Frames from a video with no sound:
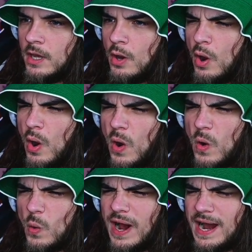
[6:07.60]

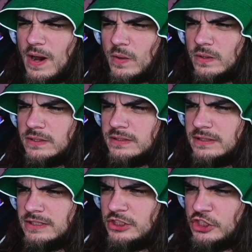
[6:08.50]
Oh, wow.
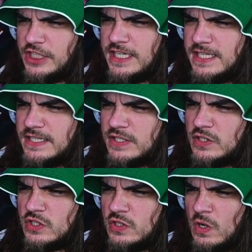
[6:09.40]
Jeez.